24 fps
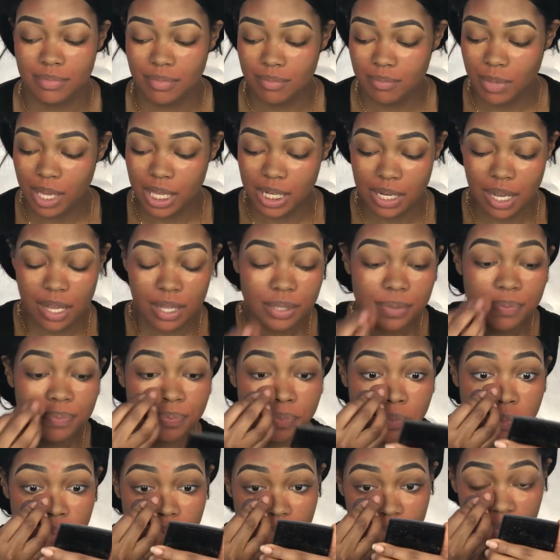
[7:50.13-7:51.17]
But
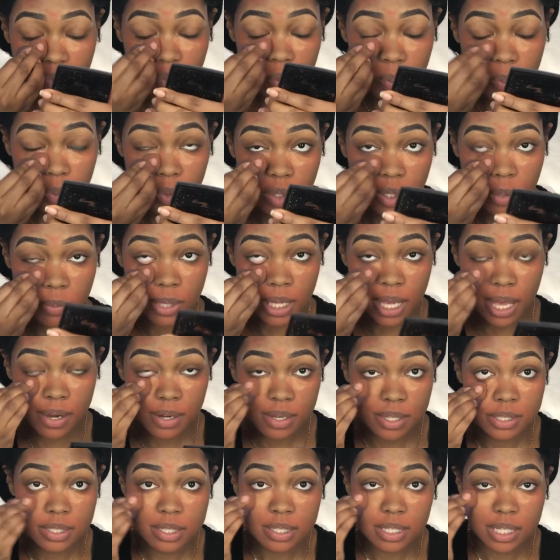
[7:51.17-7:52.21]
to be
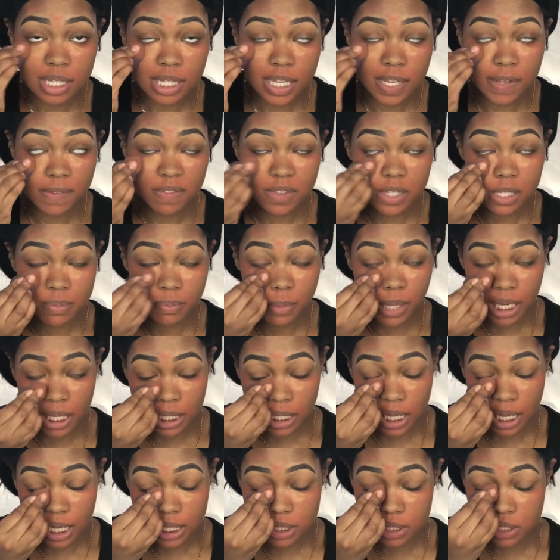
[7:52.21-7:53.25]
honest, if the smile
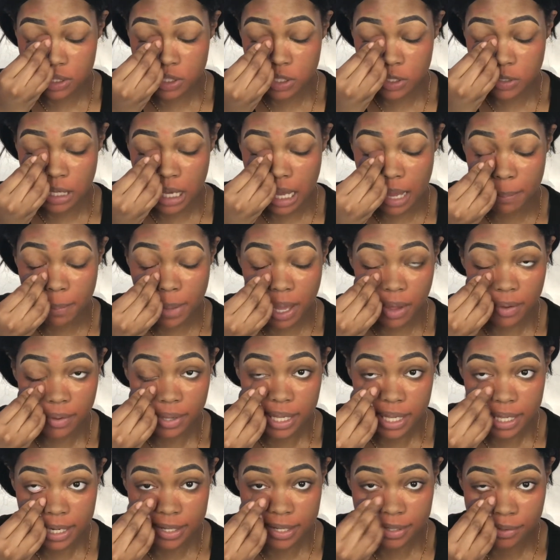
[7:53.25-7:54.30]
lines do come out,
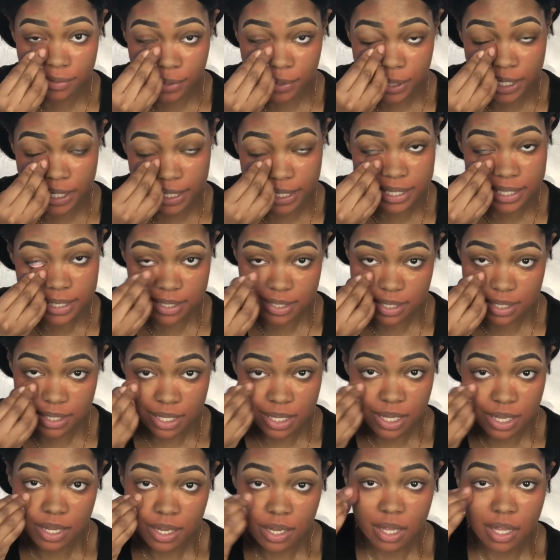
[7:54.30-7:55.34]
it is what it is.
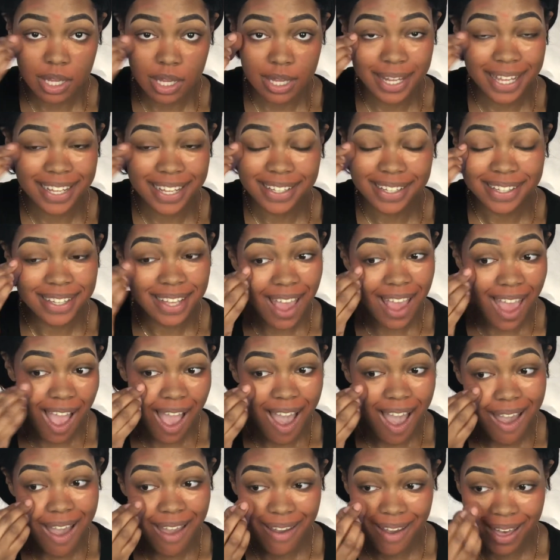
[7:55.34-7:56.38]
Like,
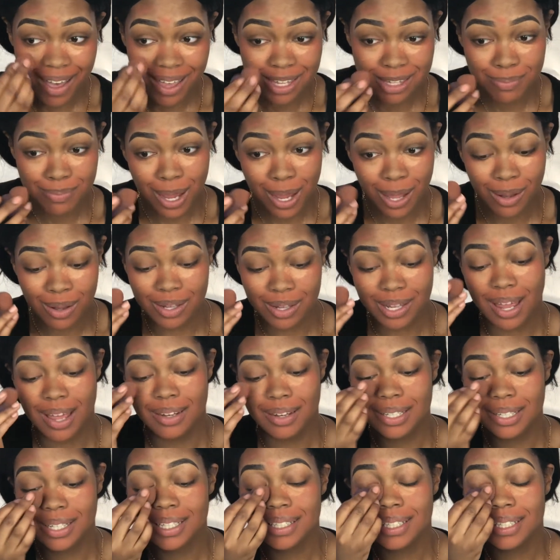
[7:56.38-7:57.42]
I smile a lot
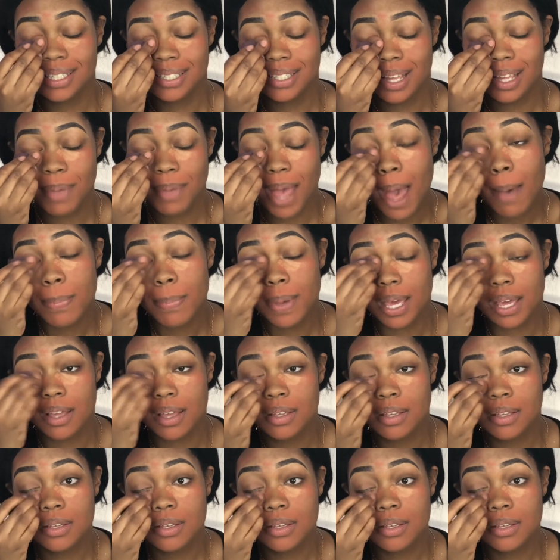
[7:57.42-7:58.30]
because I'm happy.